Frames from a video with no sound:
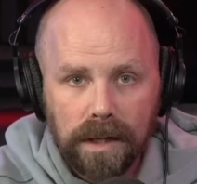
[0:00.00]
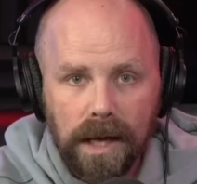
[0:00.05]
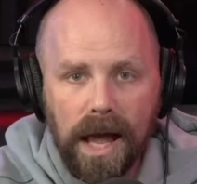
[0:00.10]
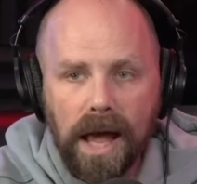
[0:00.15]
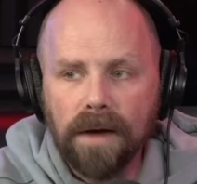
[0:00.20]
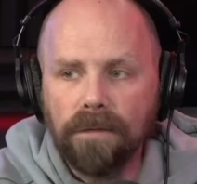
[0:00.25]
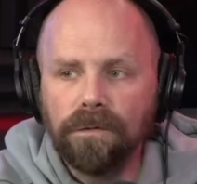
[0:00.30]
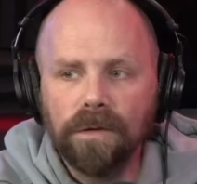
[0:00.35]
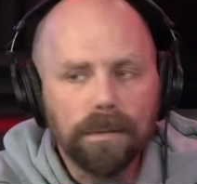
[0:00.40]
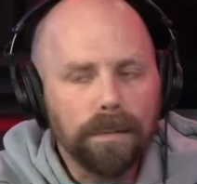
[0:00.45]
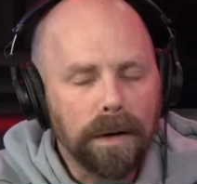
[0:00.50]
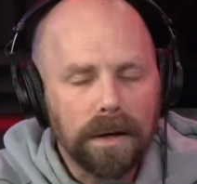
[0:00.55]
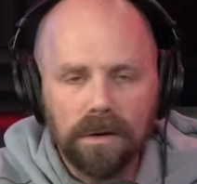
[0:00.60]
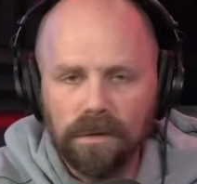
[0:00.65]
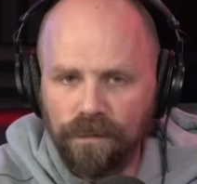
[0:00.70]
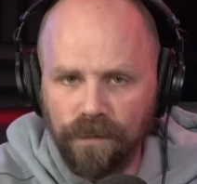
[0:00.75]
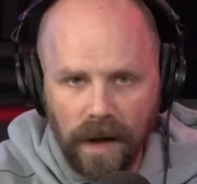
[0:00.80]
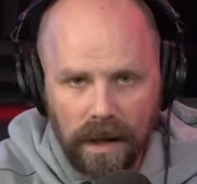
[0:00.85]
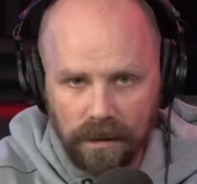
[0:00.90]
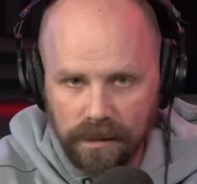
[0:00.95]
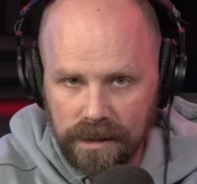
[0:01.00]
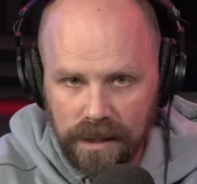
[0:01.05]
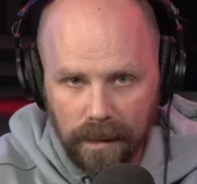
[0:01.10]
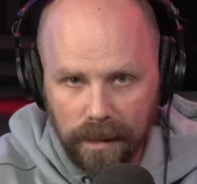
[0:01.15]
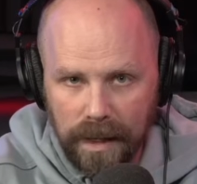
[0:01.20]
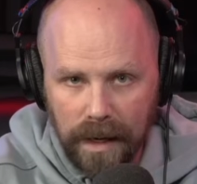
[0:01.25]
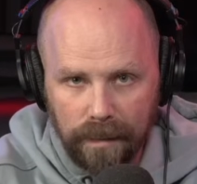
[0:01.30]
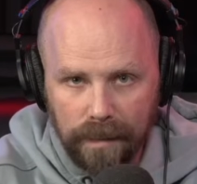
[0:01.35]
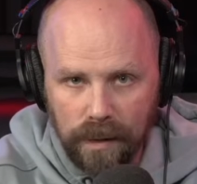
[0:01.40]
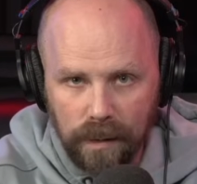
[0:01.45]
Everybody who follows
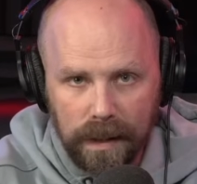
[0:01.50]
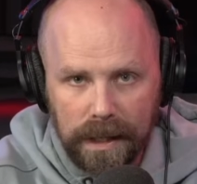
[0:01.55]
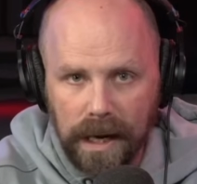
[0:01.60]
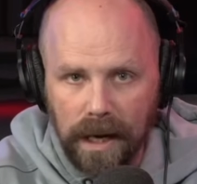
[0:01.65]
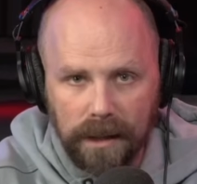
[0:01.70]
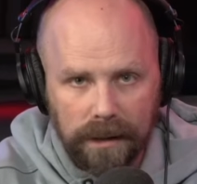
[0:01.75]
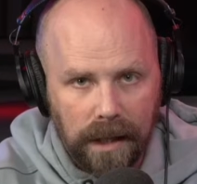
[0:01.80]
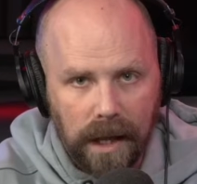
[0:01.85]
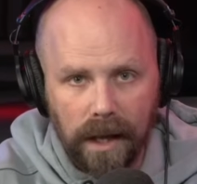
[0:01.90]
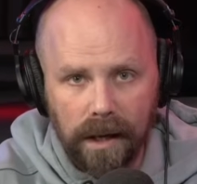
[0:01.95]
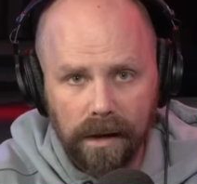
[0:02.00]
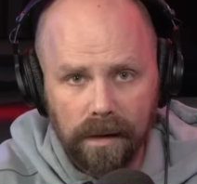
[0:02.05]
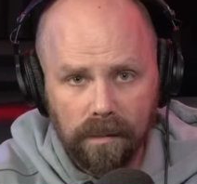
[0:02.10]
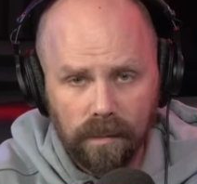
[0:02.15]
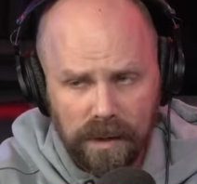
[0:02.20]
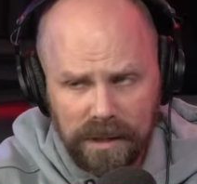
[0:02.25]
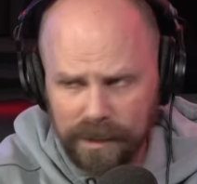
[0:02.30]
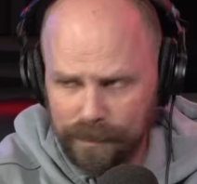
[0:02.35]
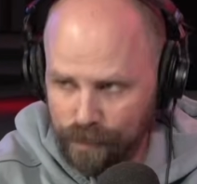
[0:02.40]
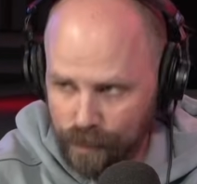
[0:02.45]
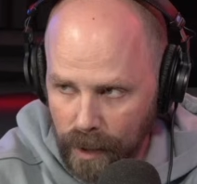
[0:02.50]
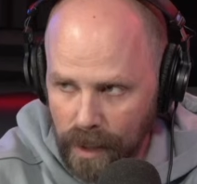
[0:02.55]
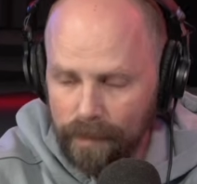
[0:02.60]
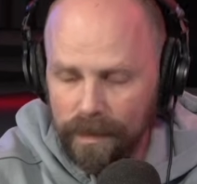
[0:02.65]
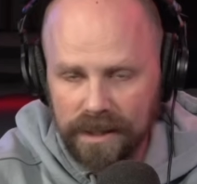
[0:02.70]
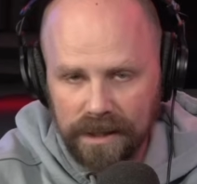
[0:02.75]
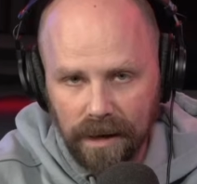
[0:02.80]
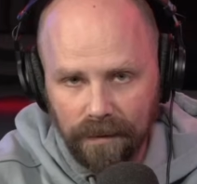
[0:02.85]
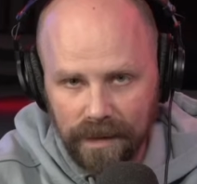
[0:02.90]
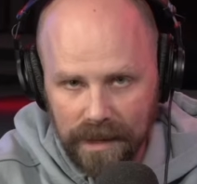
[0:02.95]
WWE online, which is pretty
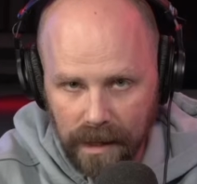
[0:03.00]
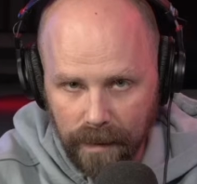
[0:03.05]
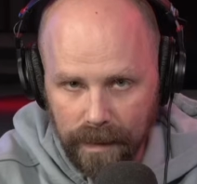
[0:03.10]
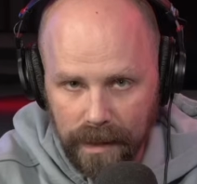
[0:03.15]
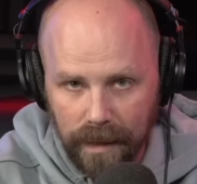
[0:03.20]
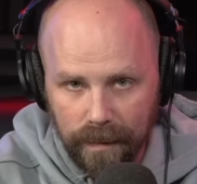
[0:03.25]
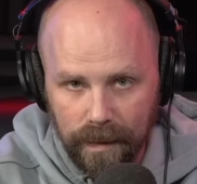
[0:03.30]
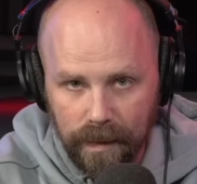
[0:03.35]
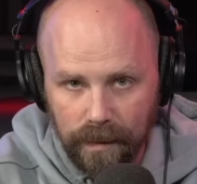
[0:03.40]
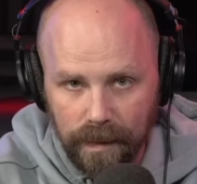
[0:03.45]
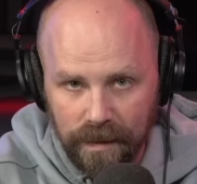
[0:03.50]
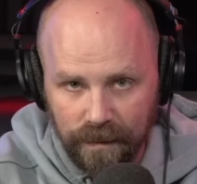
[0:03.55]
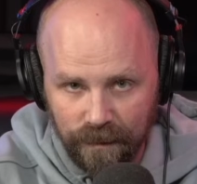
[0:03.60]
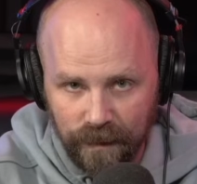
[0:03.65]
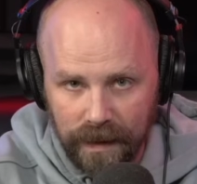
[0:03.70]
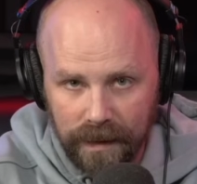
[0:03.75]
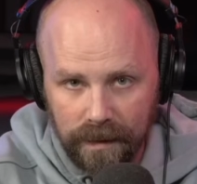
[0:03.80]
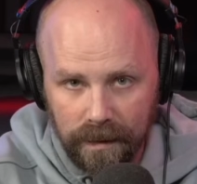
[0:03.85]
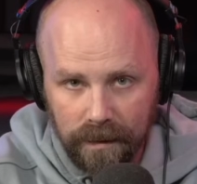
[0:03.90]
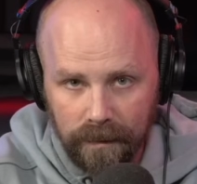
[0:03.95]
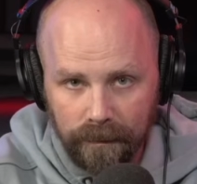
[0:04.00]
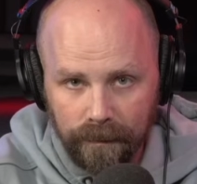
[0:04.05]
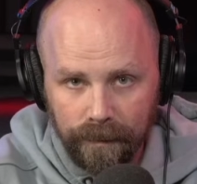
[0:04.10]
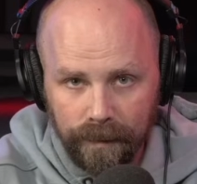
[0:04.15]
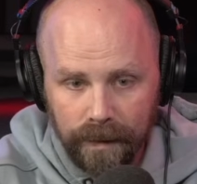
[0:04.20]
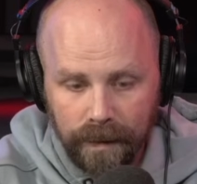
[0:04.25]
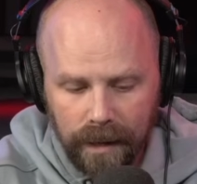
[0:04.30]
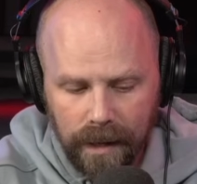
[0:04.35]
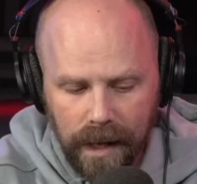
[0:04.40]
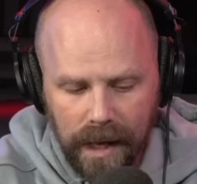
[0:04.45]
much every WWE fan,
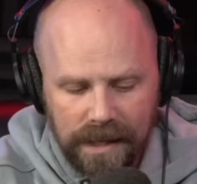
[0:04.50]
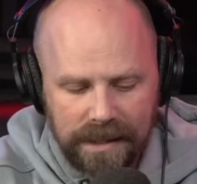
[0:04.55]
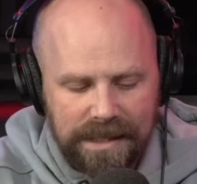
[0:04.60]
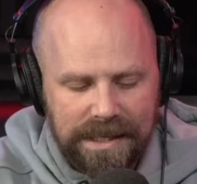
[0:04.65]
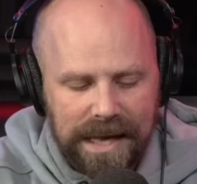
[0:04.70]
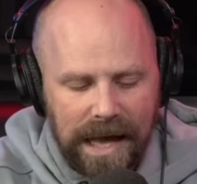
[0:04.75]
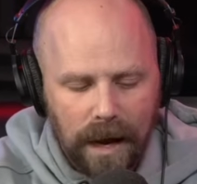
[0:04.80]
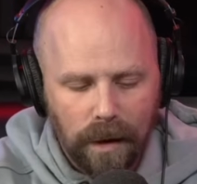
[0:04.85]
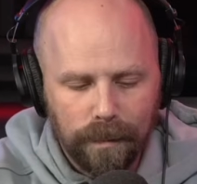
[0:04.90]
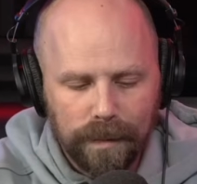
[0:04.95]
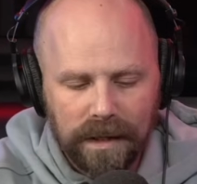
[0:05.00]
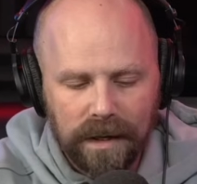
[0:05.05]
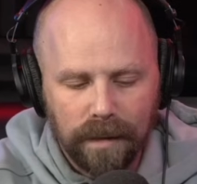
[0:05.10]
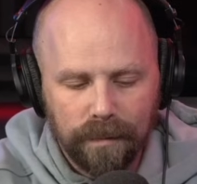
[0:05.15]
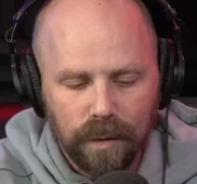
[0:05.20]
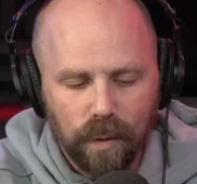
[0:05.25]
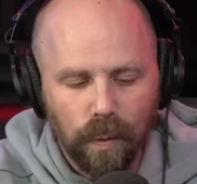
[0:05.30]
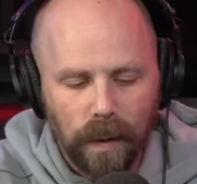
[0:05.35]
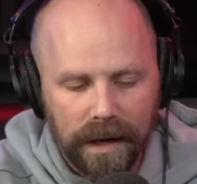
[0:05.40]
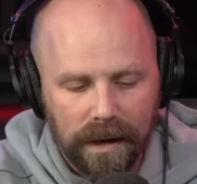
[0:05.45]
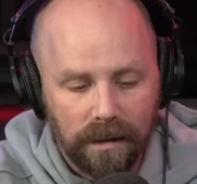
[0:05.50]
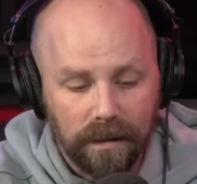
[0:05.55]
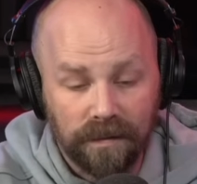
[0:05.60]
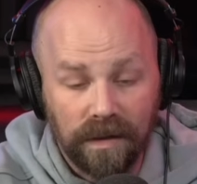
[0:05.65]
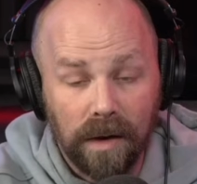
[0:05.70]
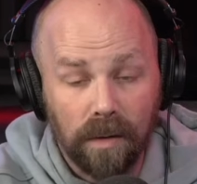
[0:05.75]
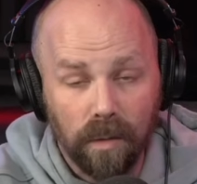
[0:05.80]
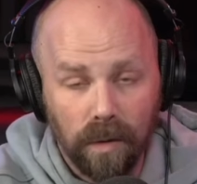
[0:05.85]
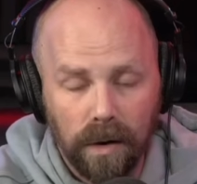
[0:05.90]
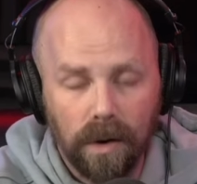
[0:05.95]
has now become aware, if
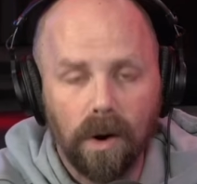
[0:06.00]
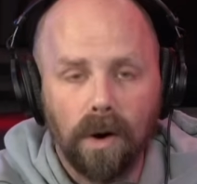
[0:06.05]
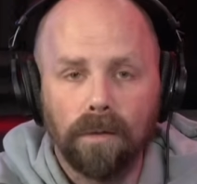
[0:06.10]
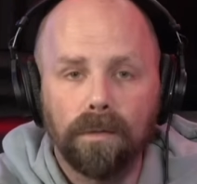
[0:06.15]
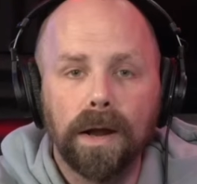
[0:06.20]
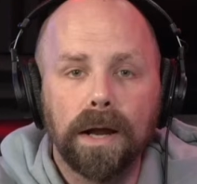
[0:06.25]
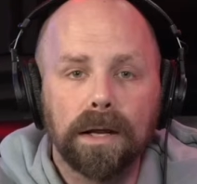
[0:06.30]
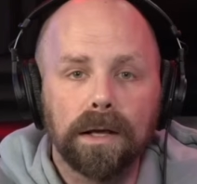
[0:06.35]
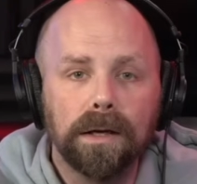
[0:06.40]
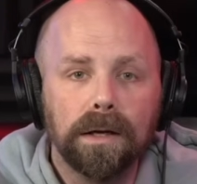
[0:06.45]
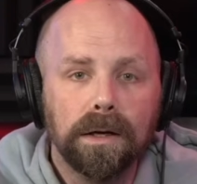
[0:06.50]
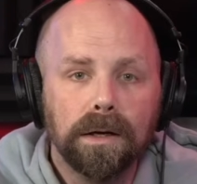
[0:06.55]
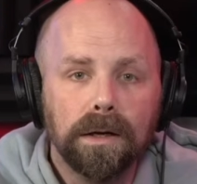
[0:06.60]
they weren't already,